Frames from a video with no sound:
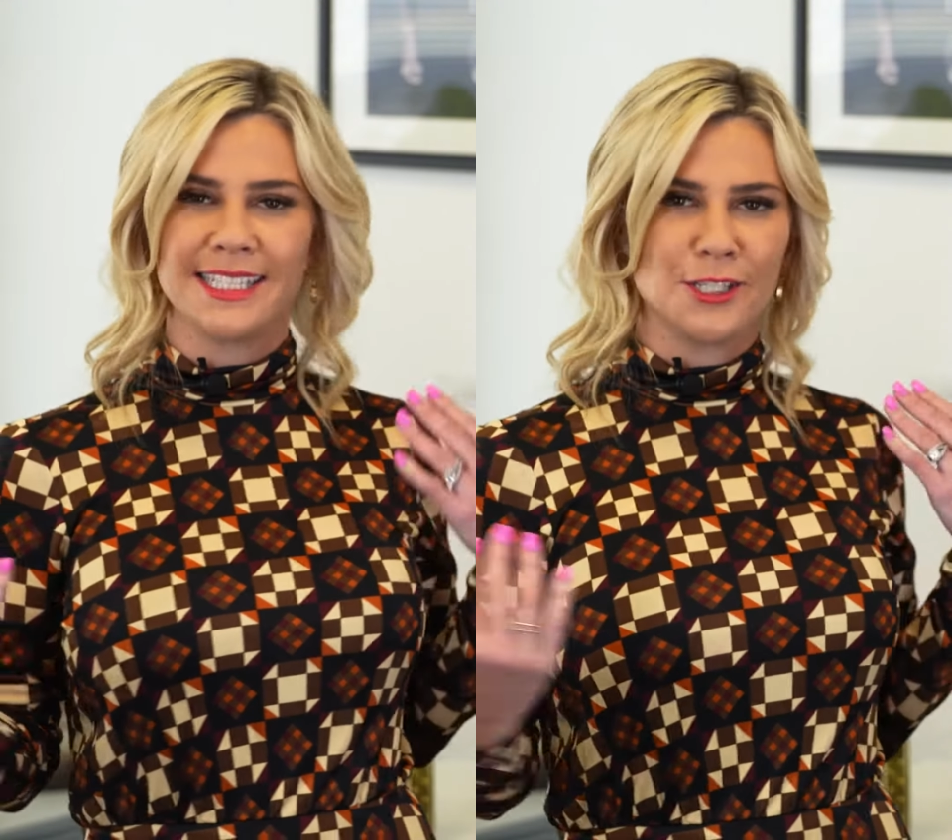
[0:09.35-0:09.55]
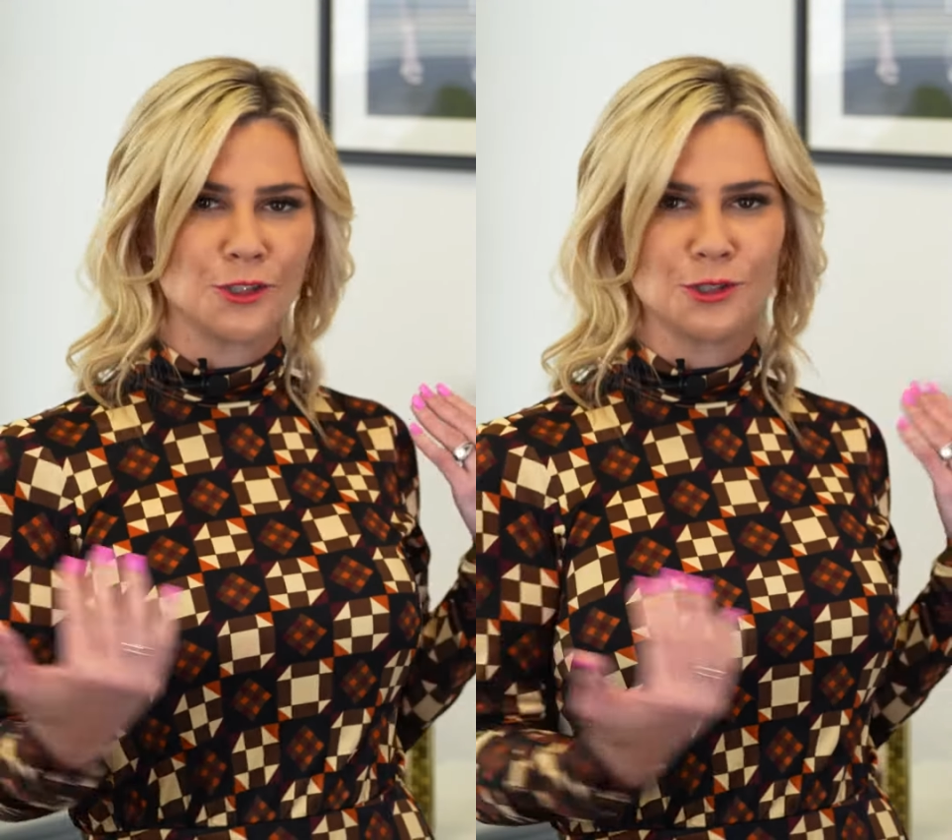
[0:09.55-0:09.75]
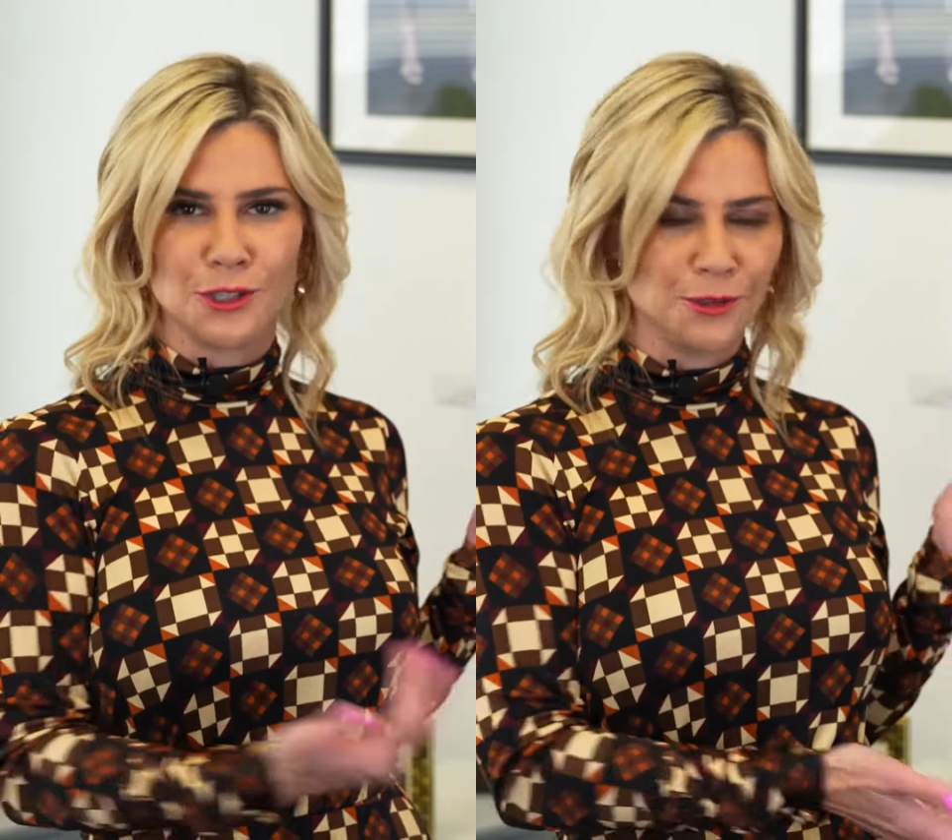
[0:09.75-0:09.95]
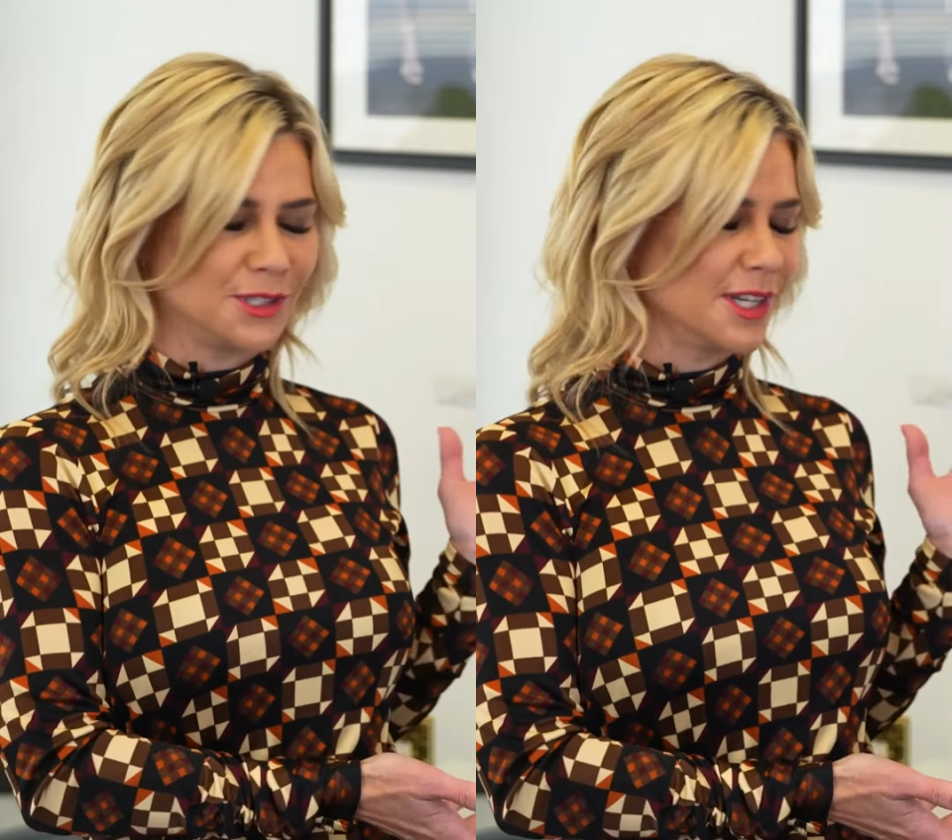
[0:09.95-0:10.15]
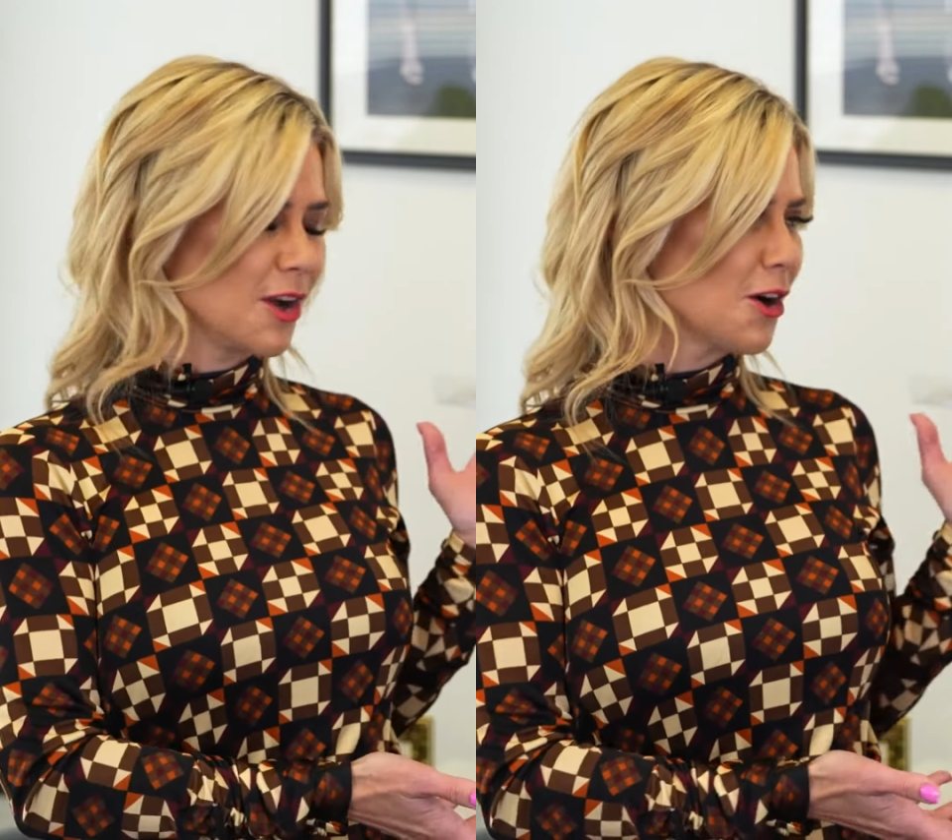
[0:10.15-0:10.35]

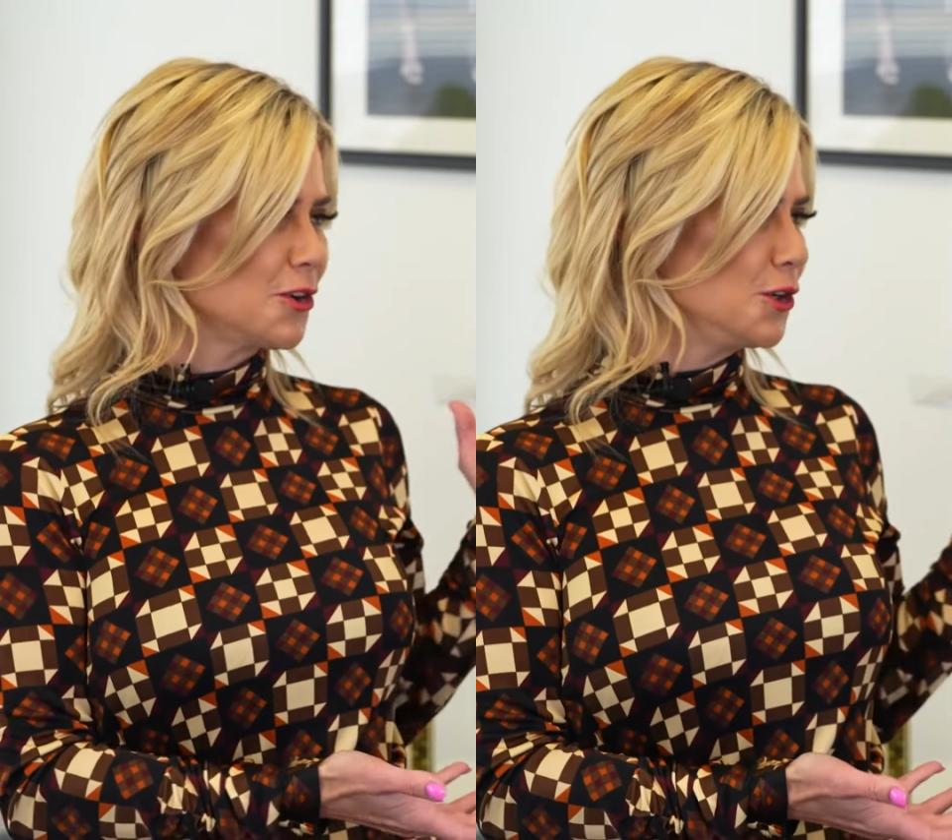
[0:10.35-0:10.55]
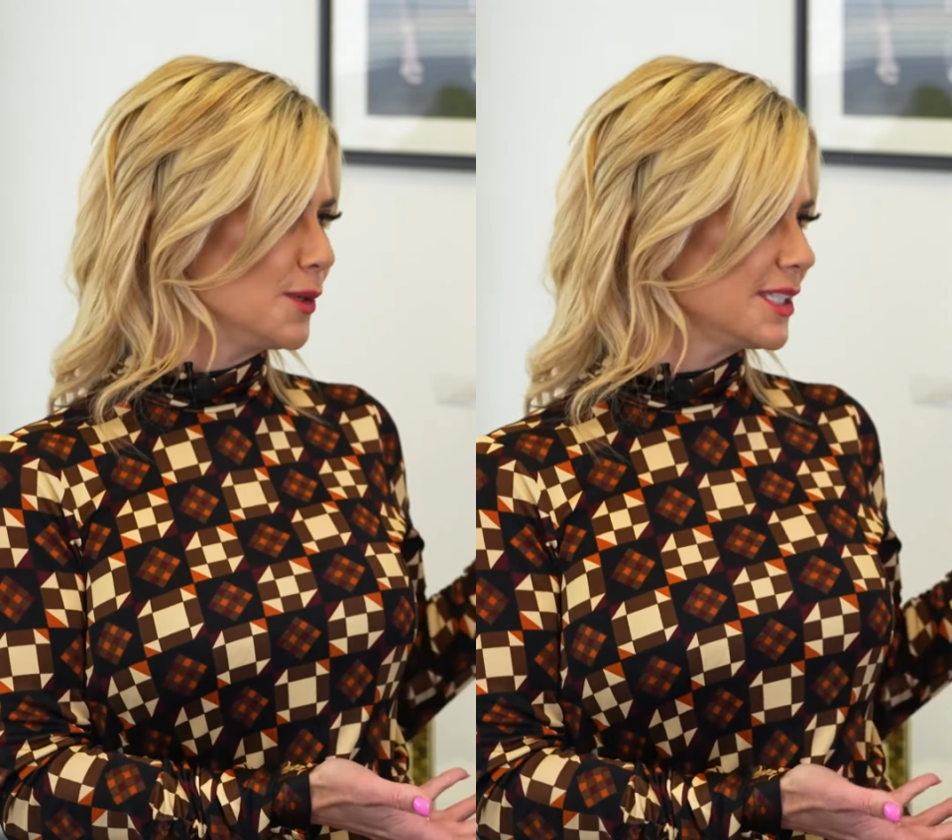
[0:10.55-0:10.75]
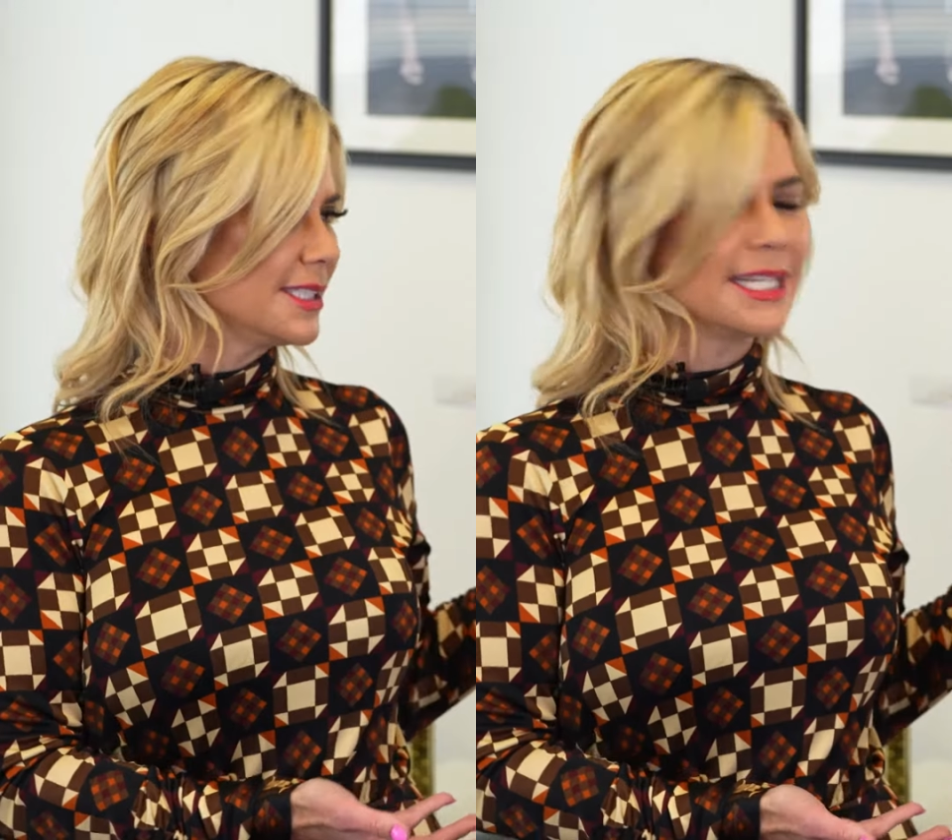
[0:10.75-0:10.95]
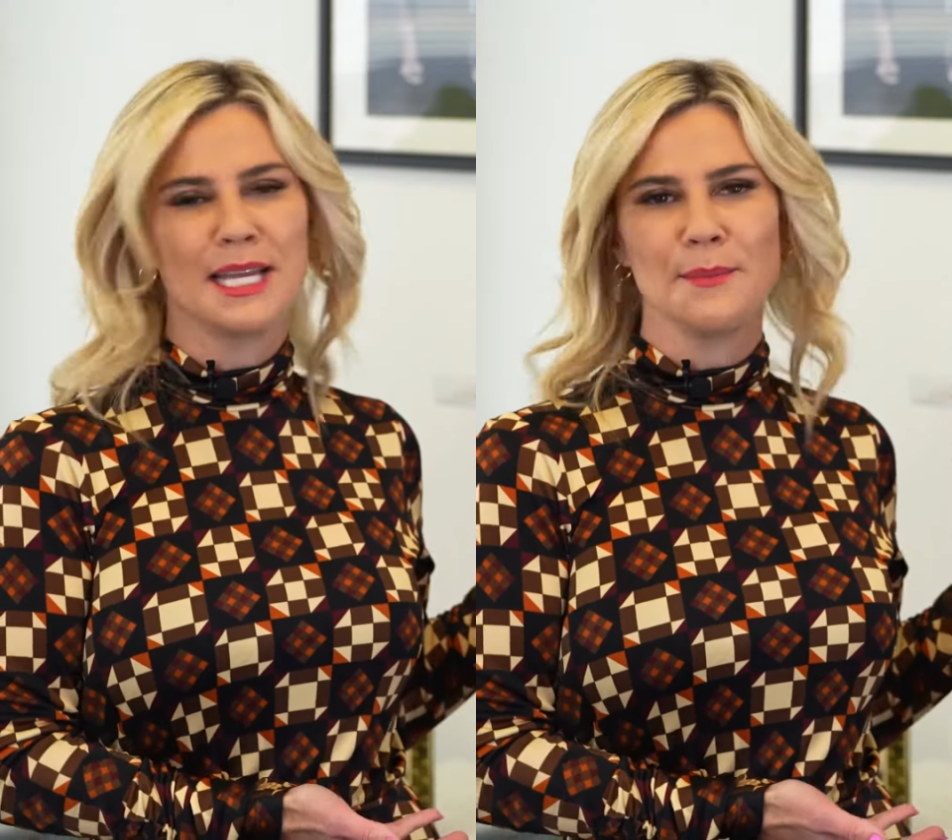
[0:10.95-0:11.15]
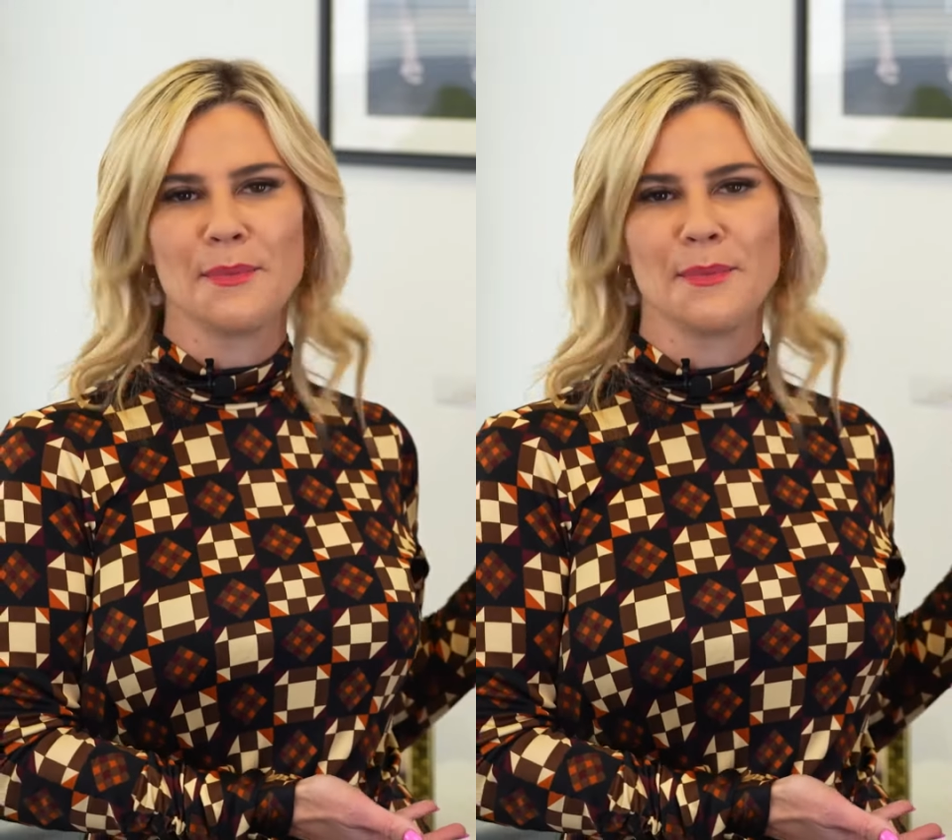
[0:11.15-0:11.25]
introducing our newest team